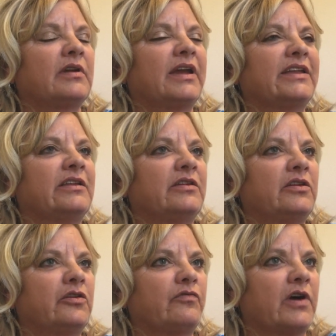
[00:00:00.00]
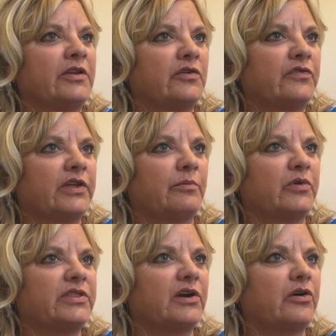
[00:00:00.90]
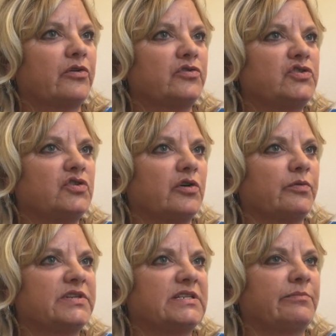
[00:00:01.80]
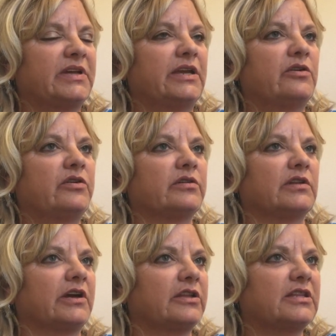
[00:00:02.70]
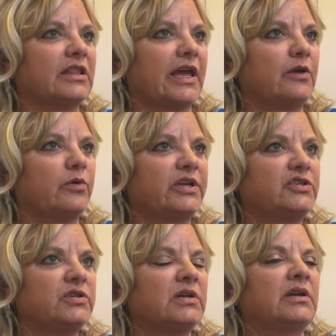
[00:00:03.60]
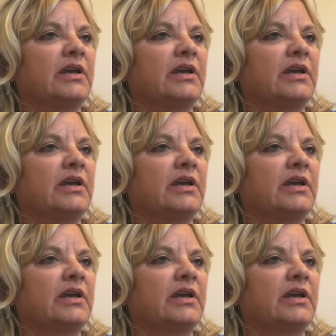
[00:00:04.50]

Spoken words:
and you've gone over them with a coach or with somebody who can look at the language